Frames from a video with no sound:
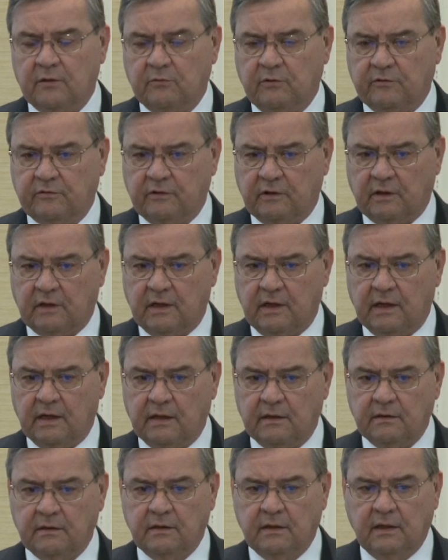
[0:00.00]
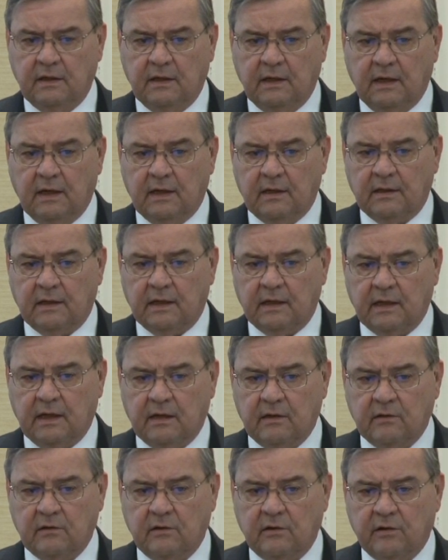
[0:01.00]
I was at Kent that
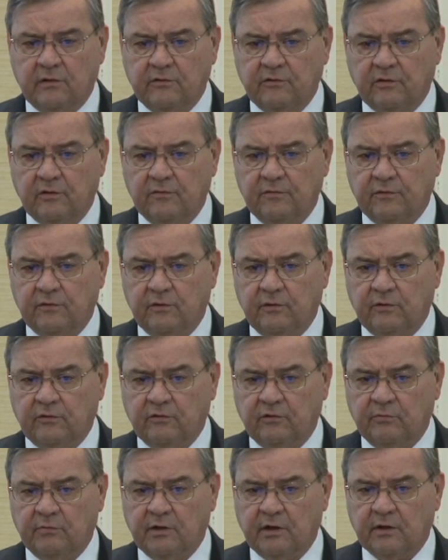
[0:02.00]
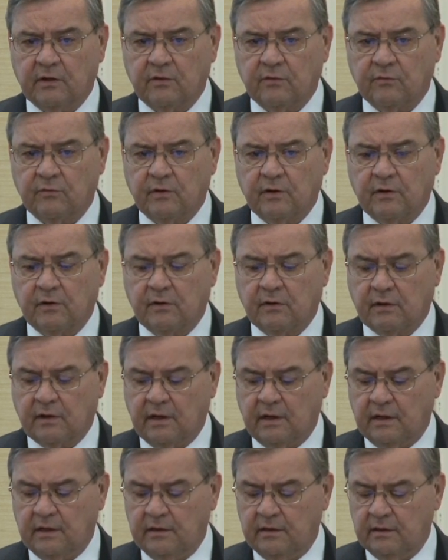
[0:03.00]
had a large influence on my career
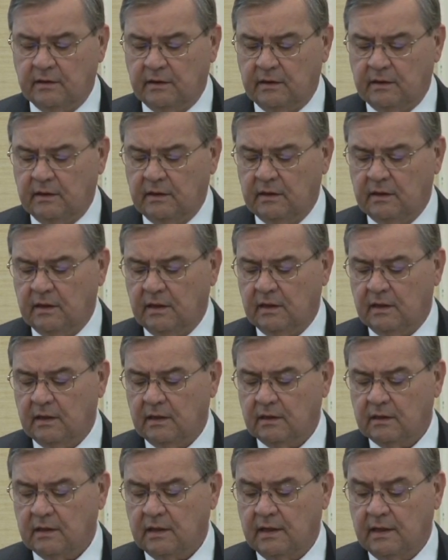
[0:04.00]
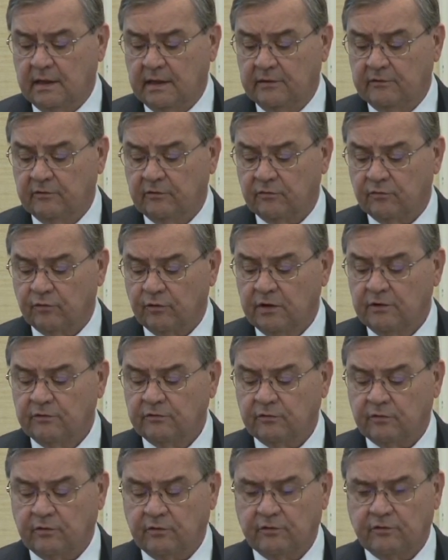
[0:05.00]
and the uh, kinds of
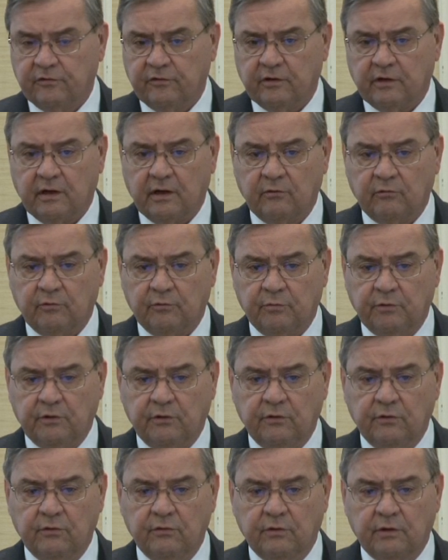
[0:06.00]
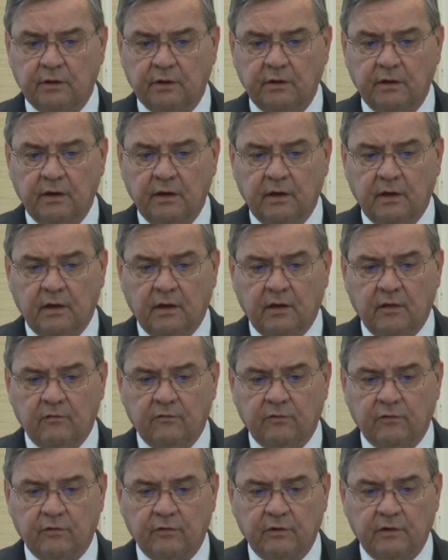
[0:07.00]
research that I would be doing
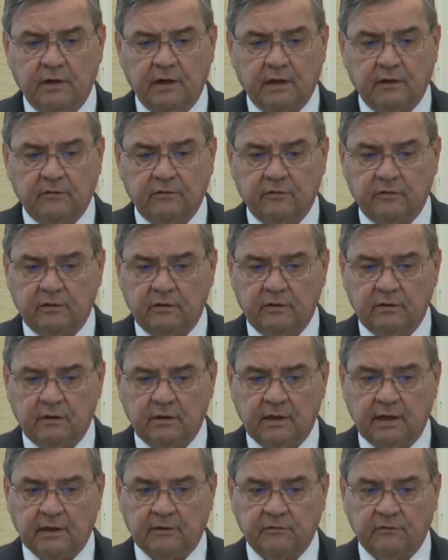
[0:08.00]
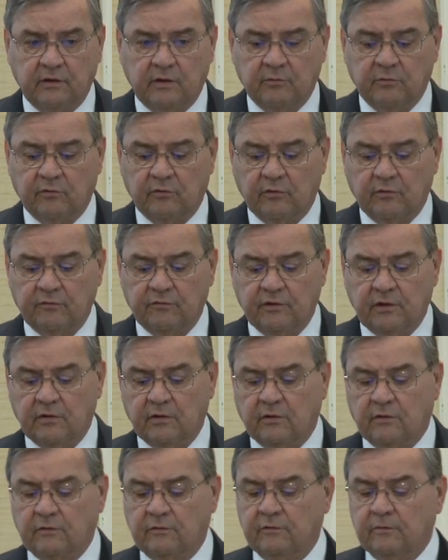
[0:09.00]
for the next X number of
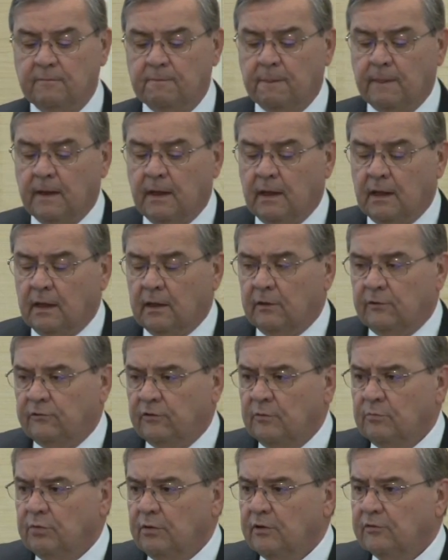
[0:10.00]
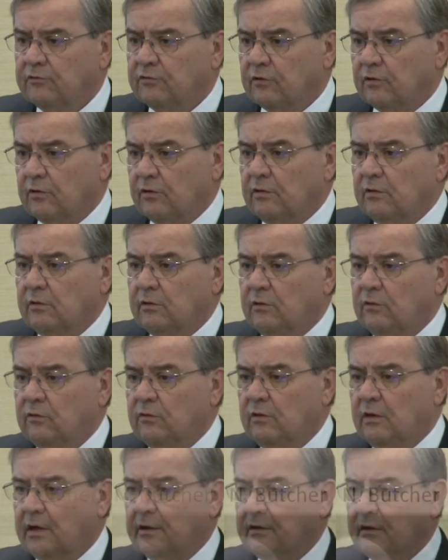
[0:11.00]
years. Jim Butcher,
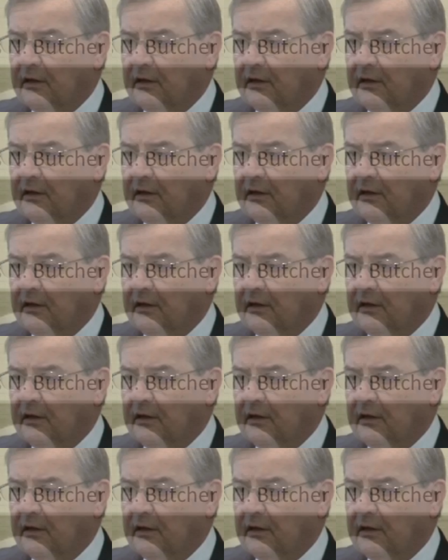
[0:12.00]
who I